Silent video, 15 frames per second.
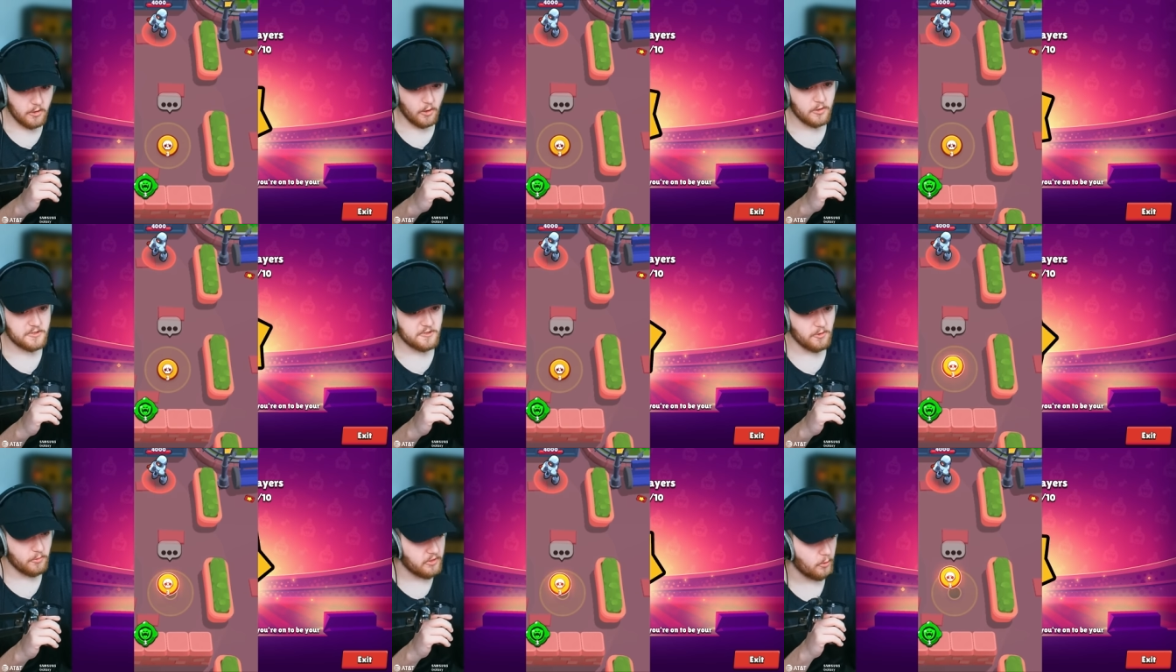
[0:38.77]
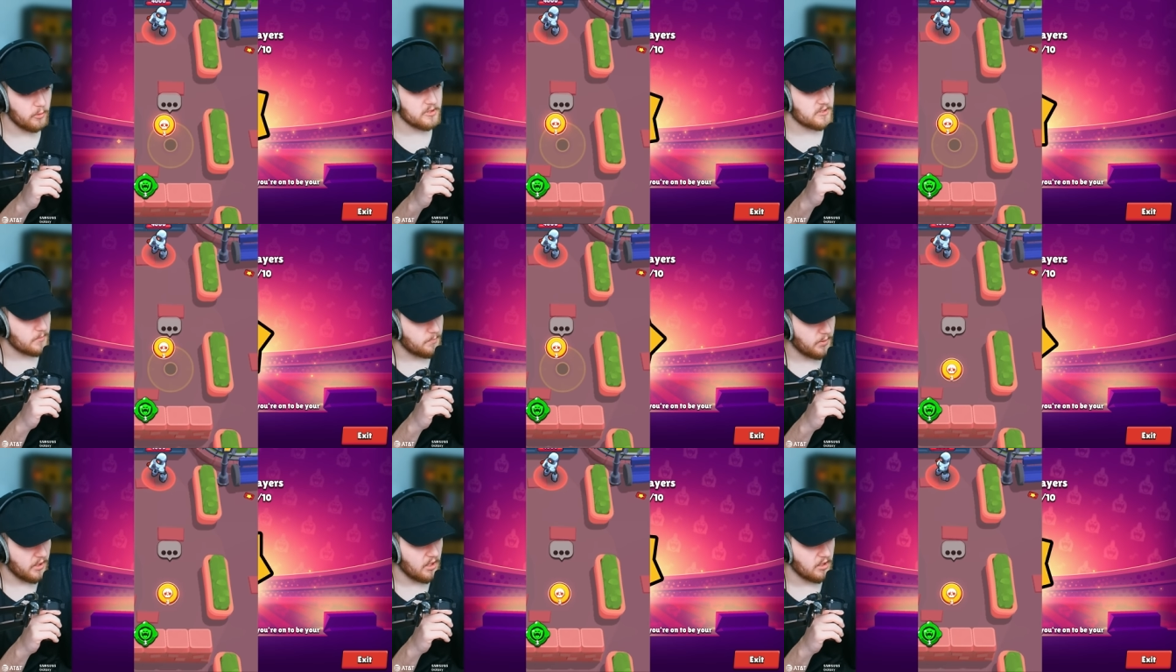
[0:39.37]
And also, there is a
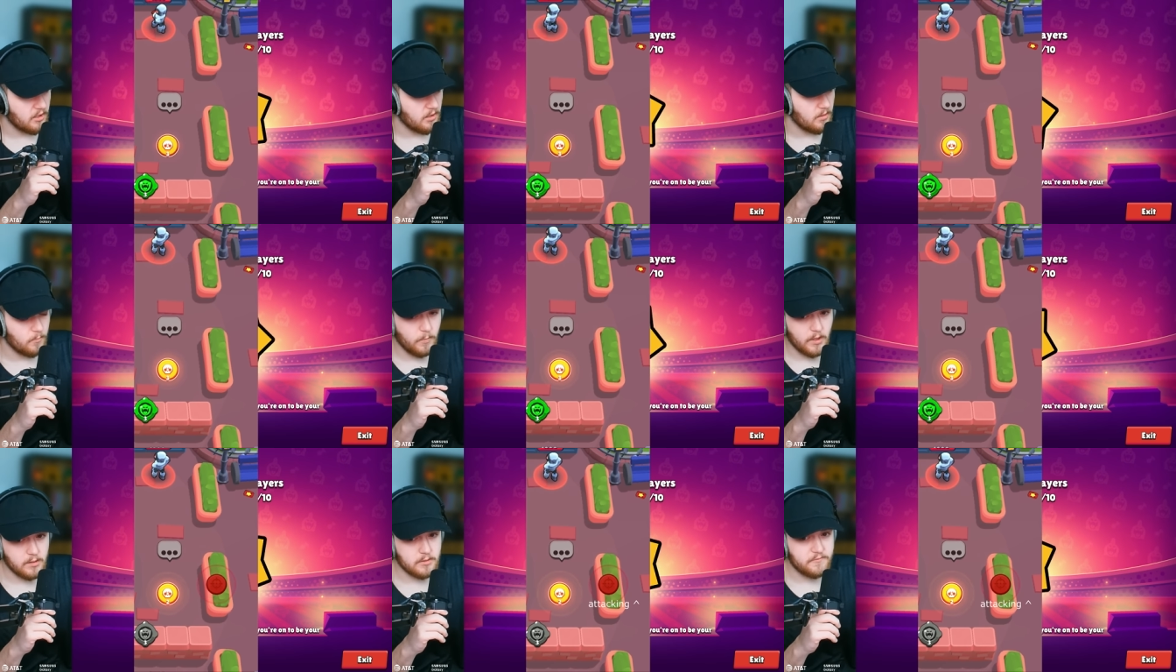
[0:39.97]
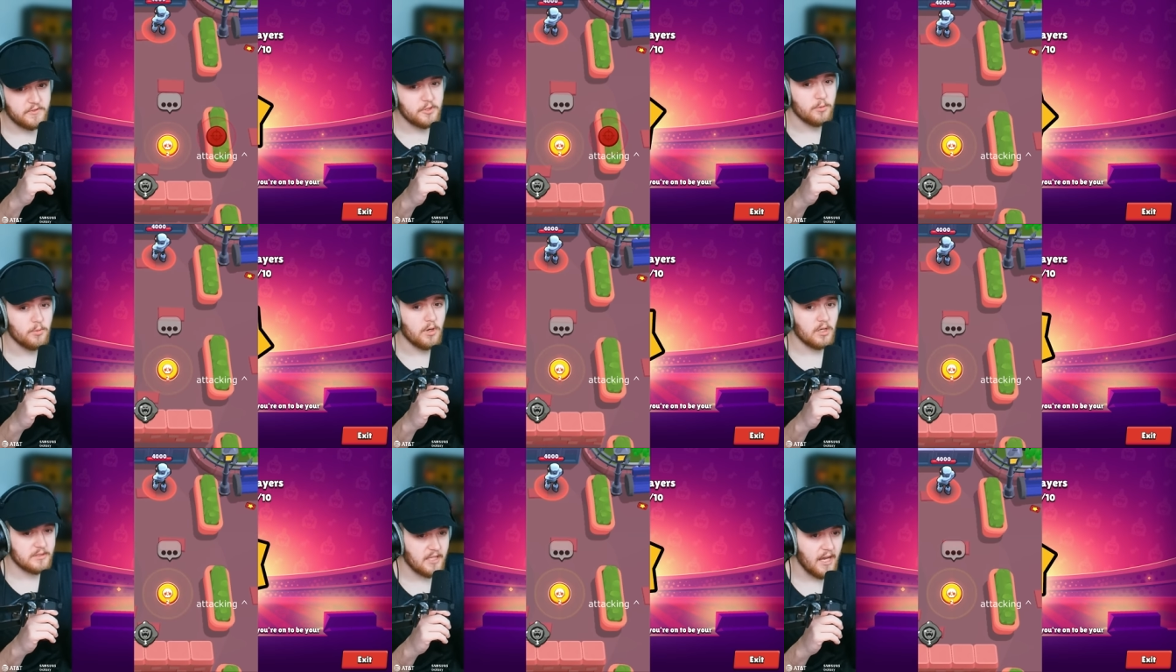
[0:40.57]
bug where if
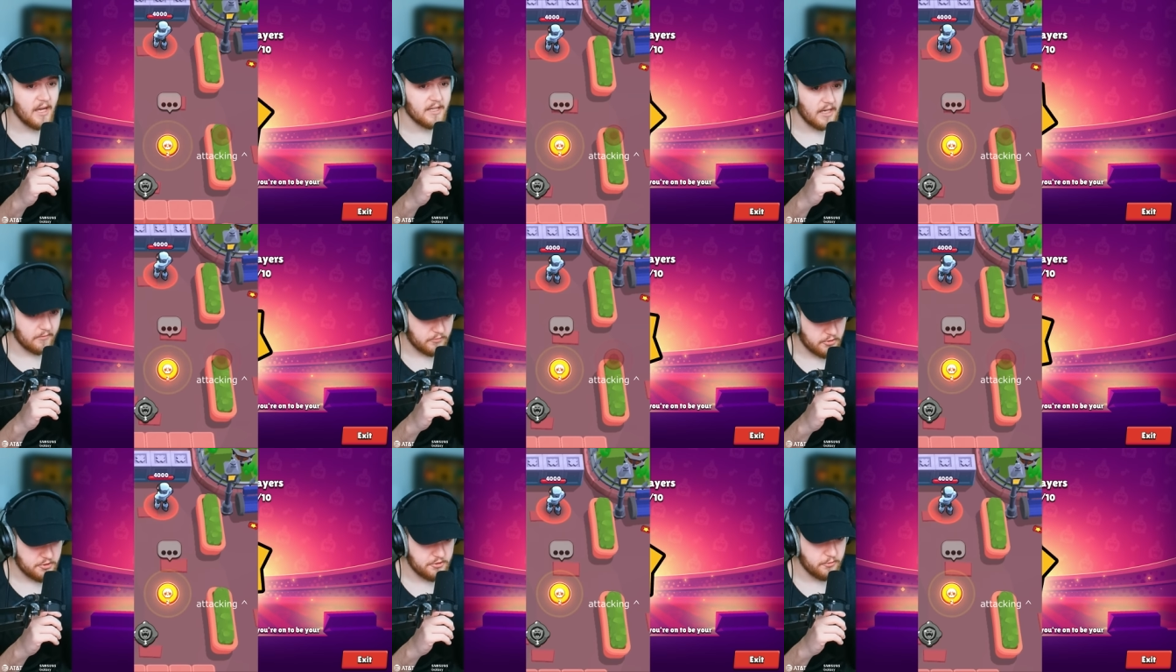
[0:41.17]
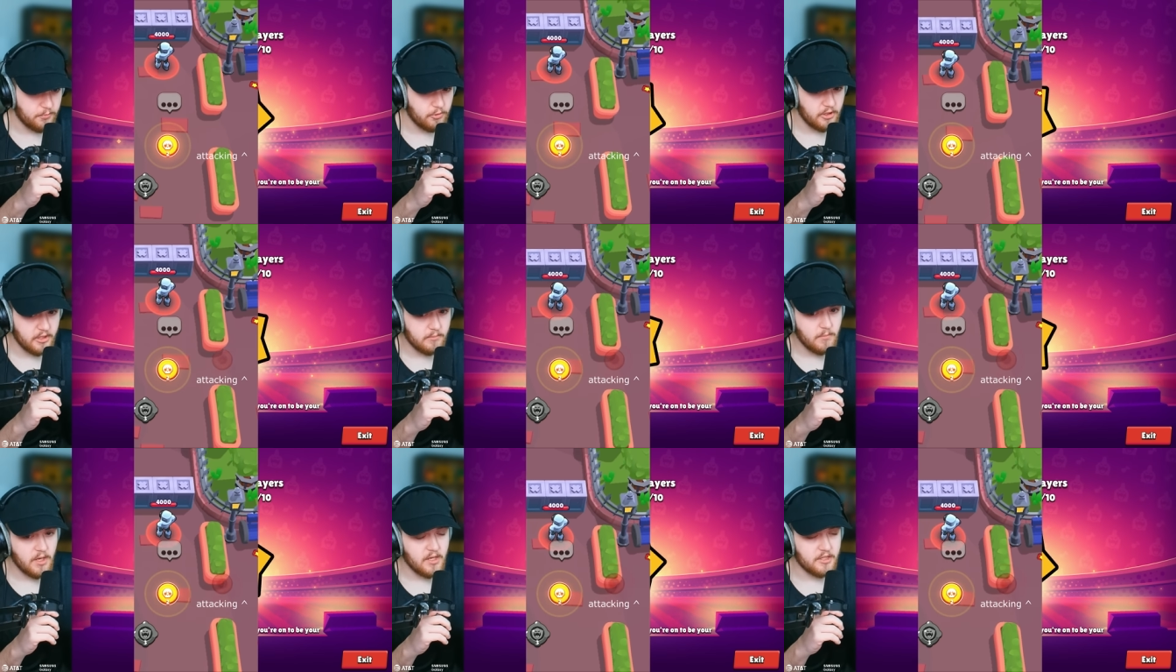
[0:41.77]
you attack after
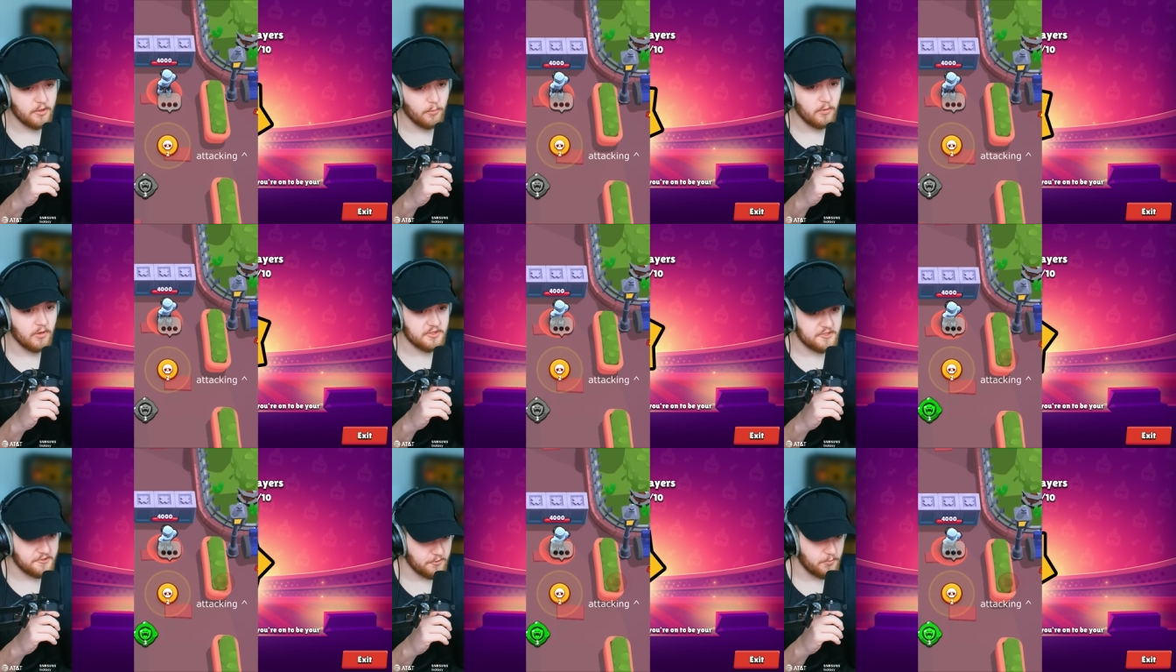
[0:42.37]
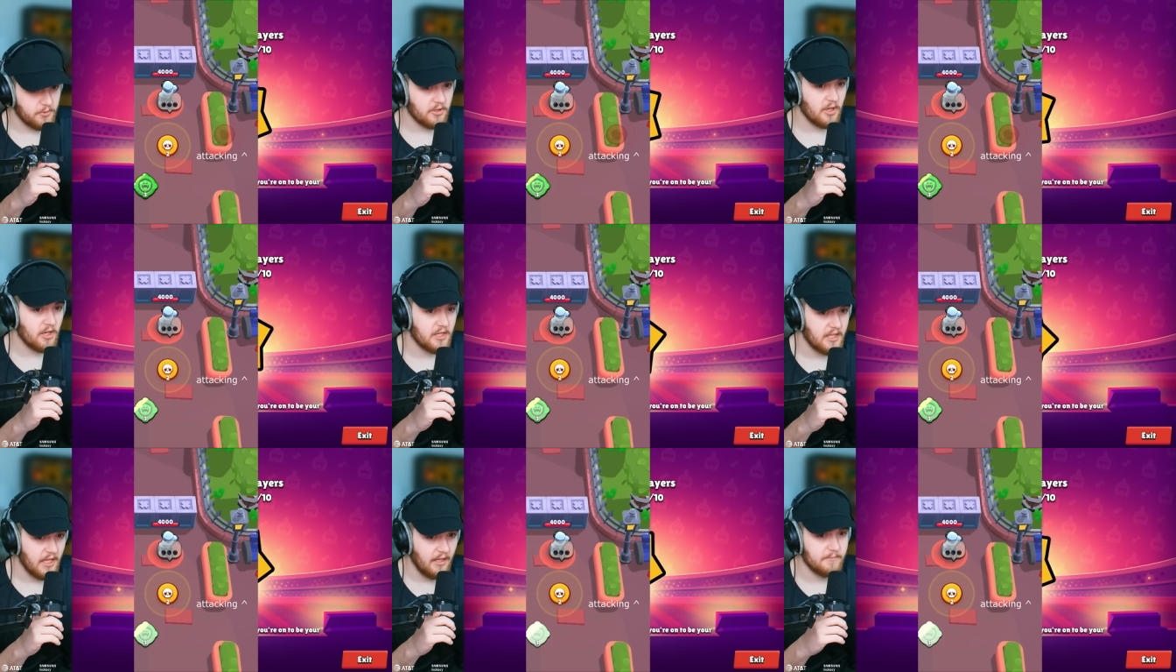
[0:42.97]
supering, you will super
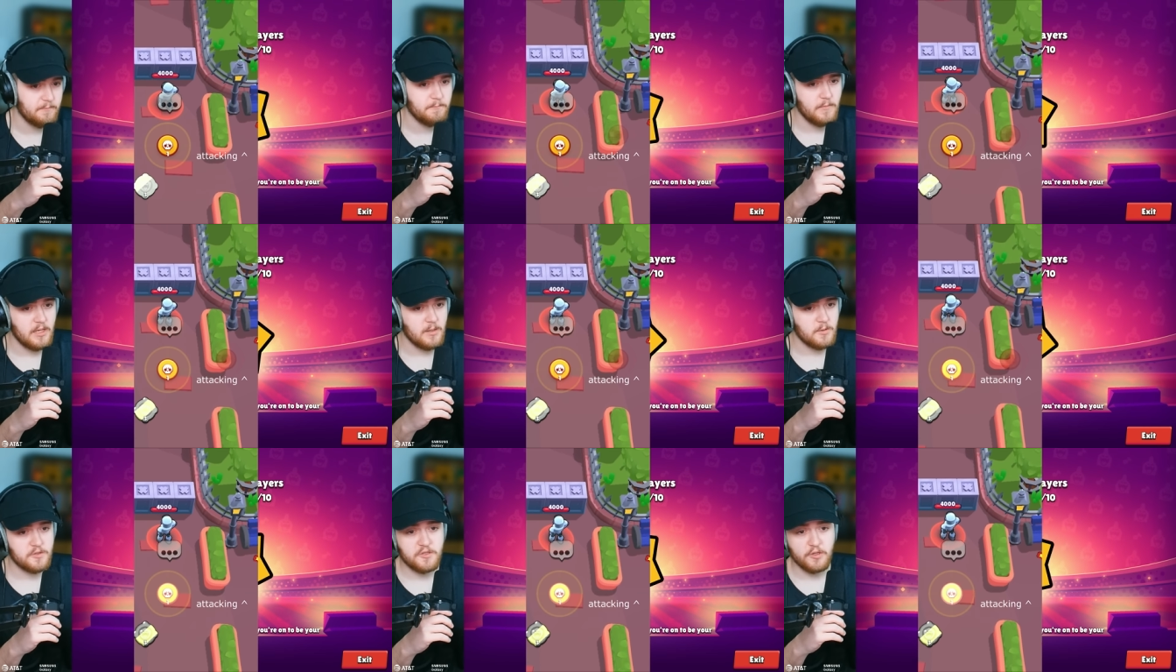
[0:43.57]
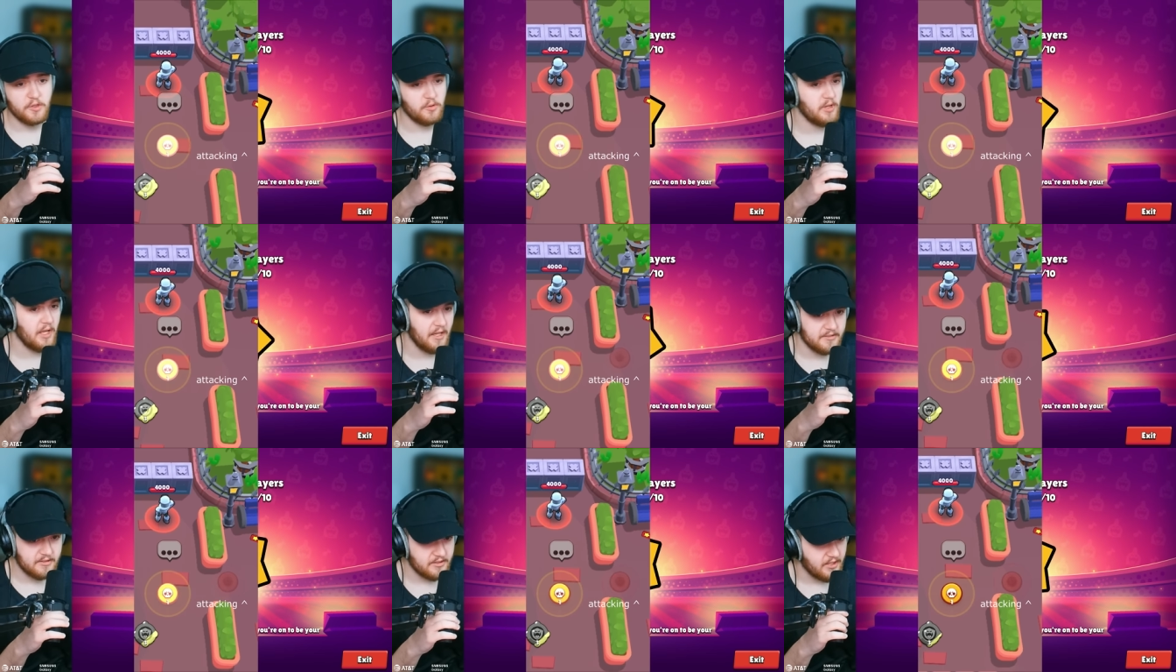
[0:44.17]
again. So you
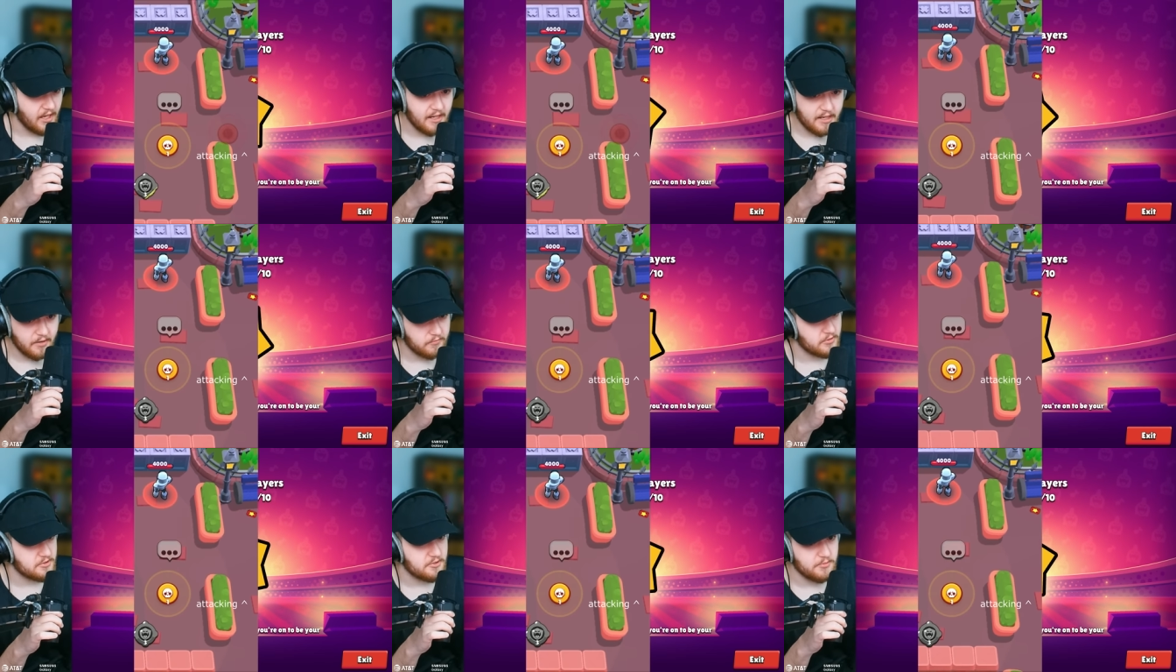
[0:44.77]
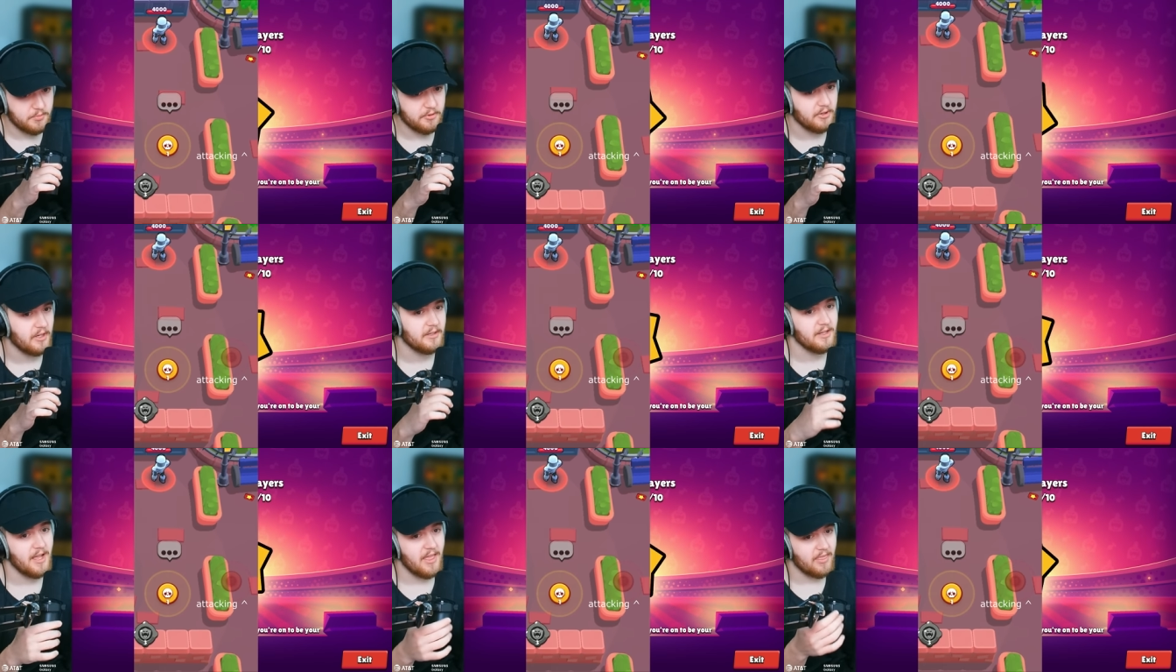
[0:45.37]
can't attack after
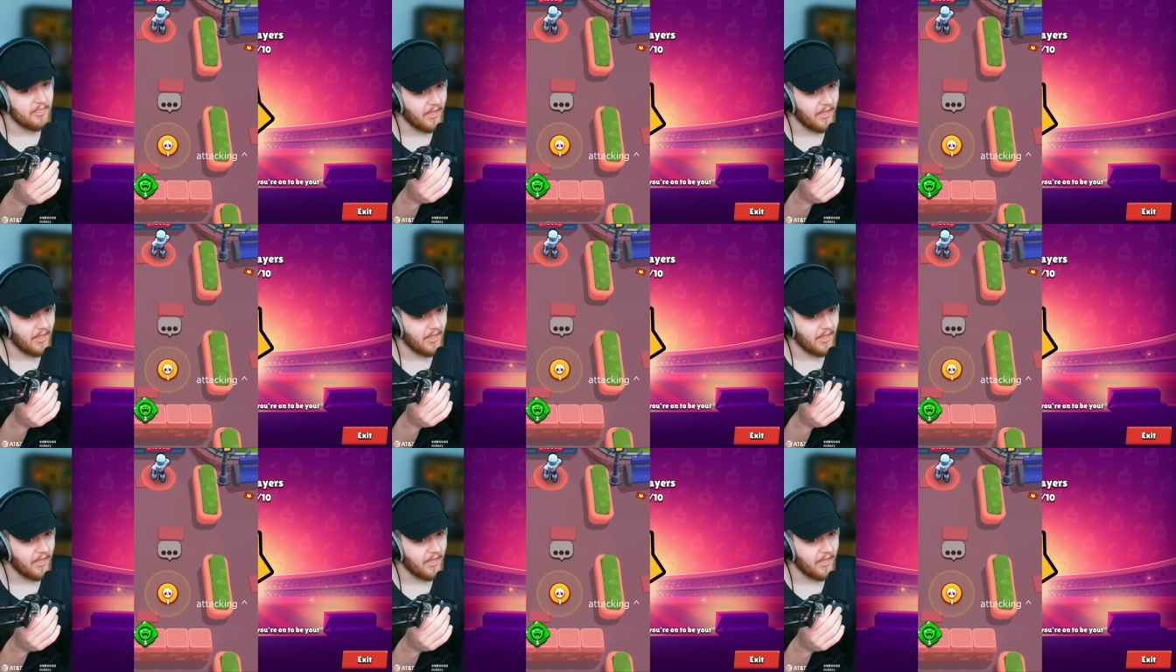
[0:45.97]
supering.